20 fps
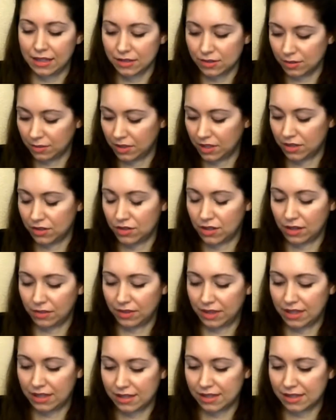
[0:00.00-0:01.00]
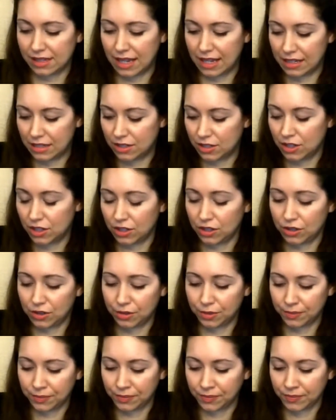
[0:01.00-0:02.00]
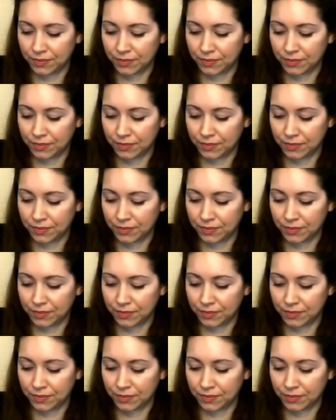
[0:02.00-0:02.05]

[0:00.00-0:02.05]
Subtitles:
So I'm going to do that with this side too.